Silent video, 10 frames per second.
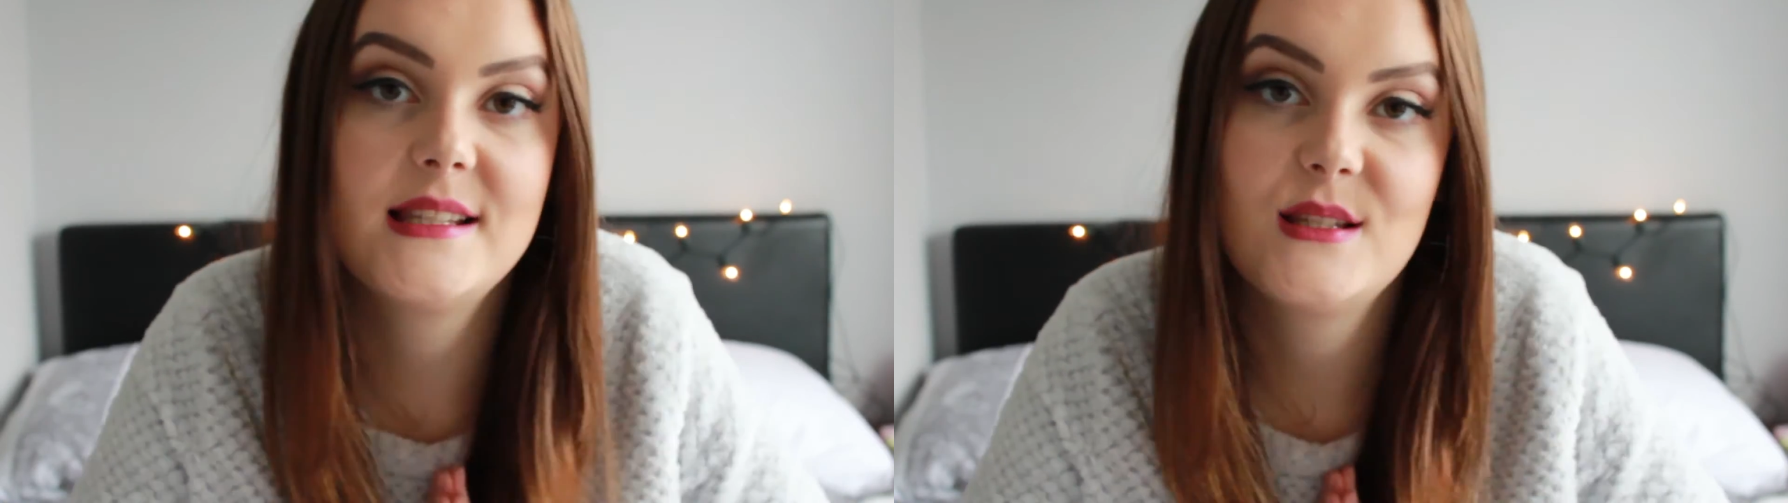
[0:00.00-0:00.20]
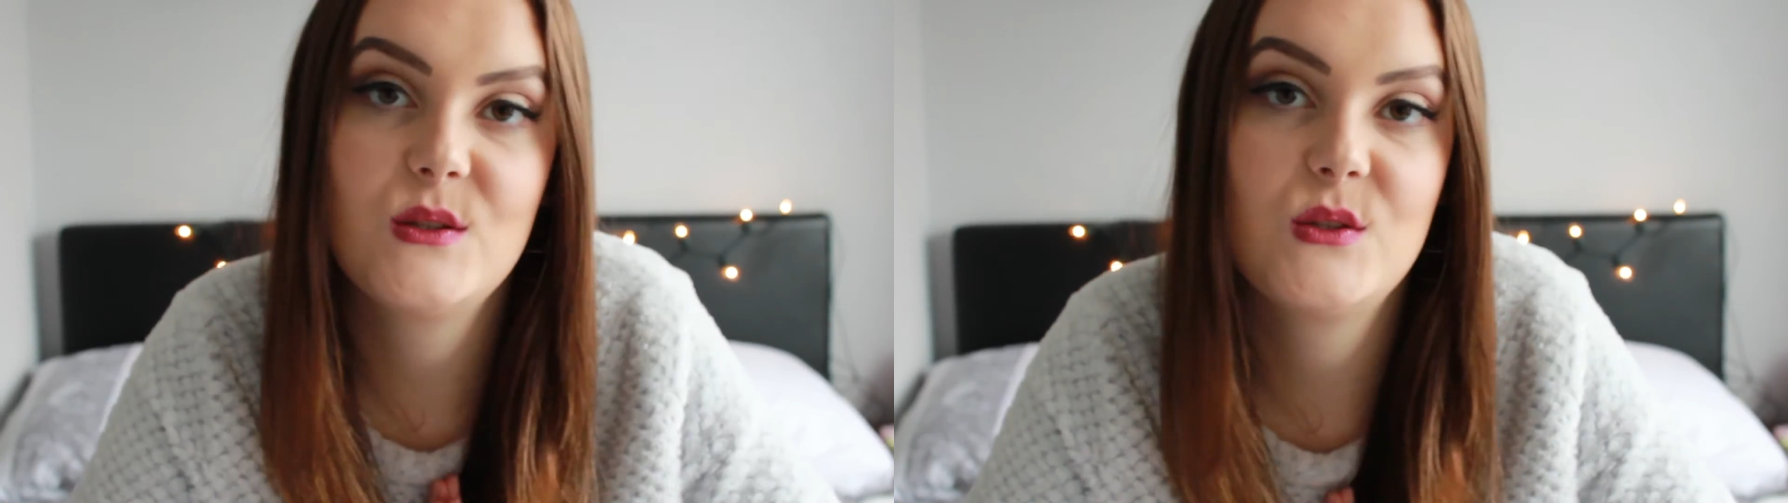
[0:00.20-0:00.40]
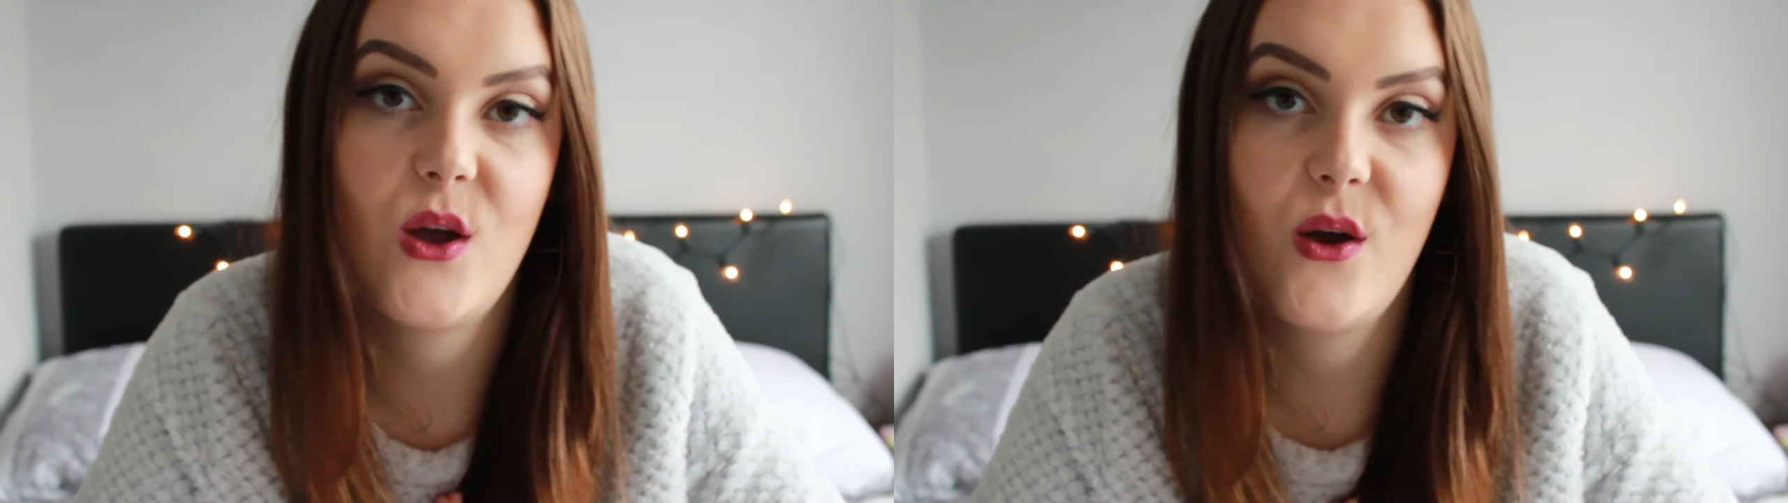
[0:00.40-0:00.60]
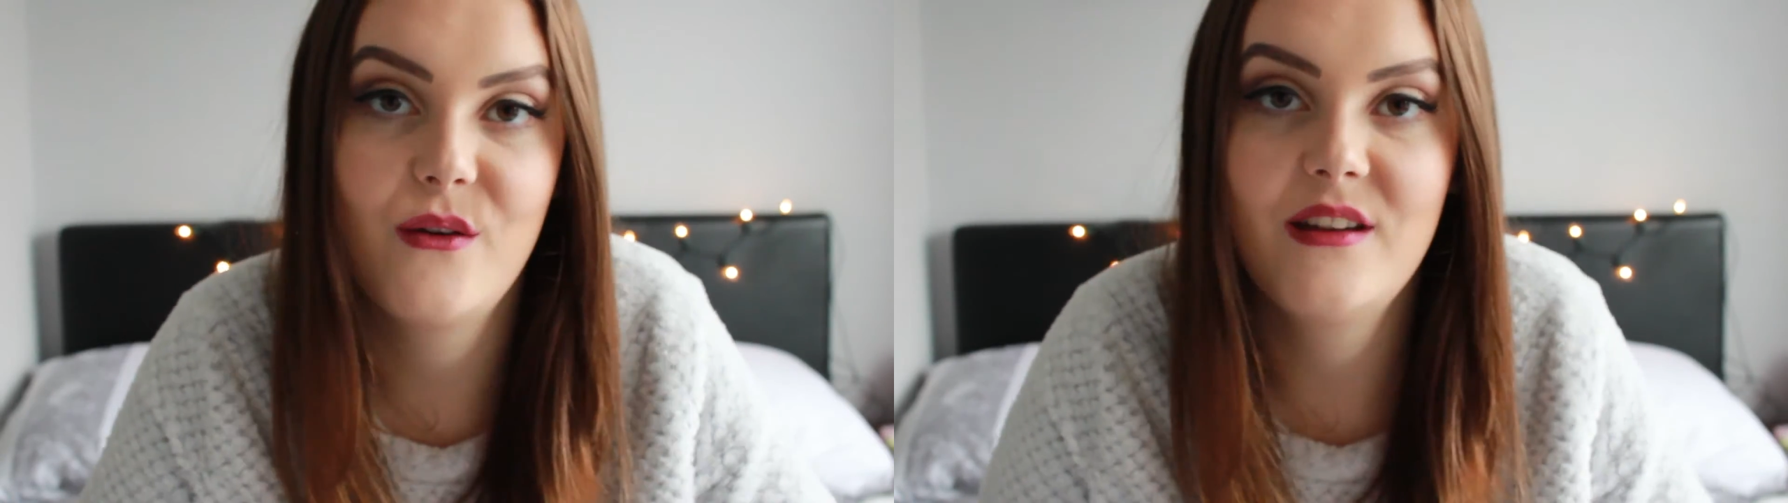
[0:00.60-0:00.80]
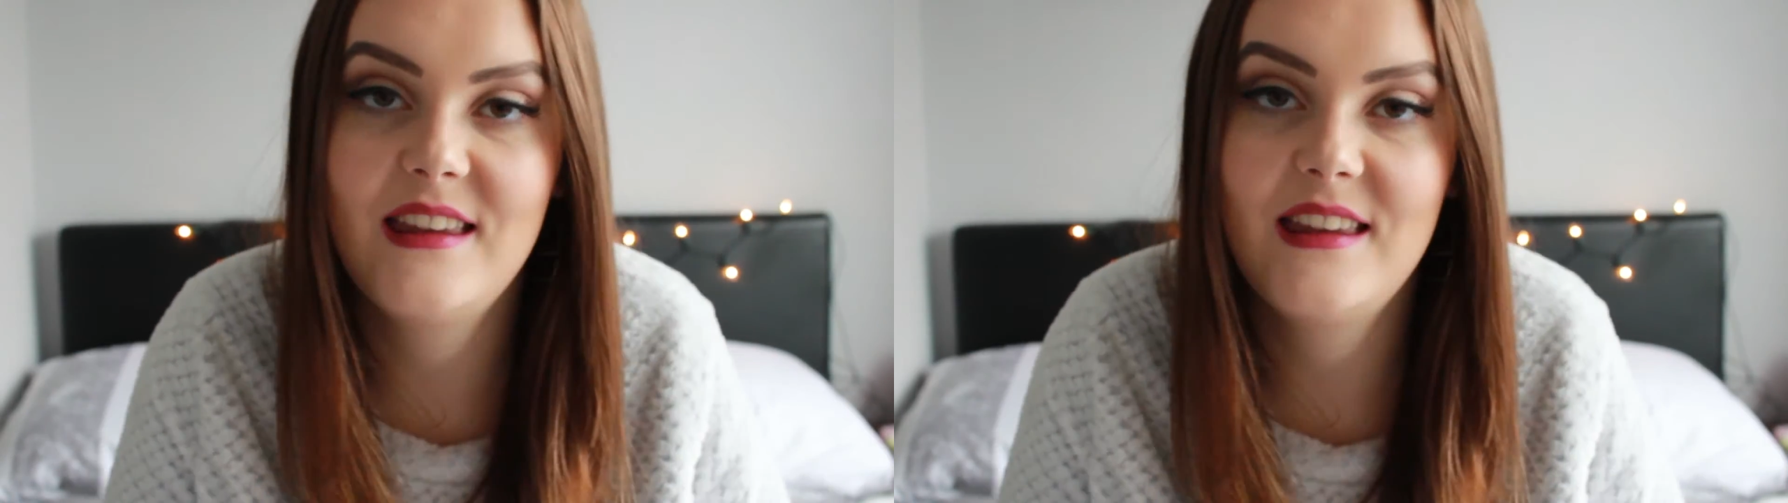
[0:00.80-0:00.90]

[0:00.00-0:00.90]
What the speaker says: So